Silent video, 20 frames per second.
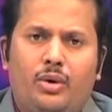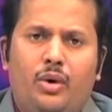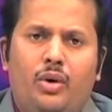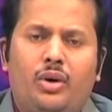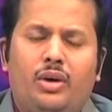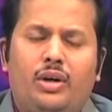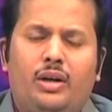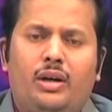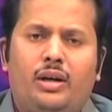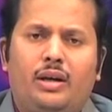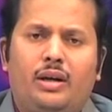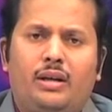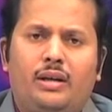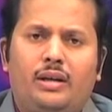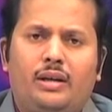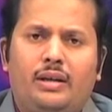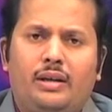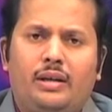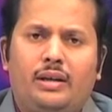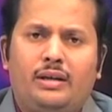Rohan
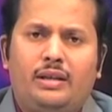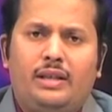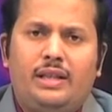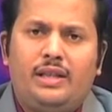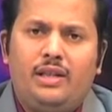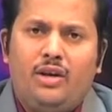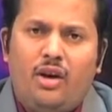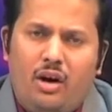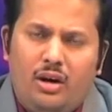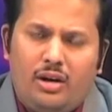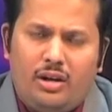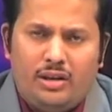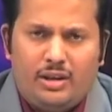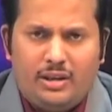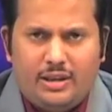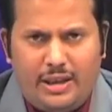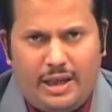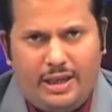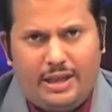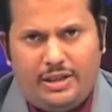did
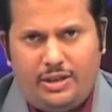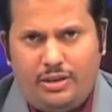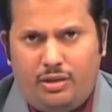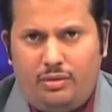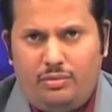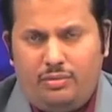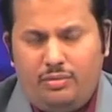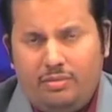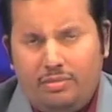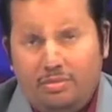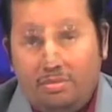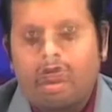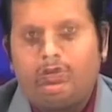not get a job.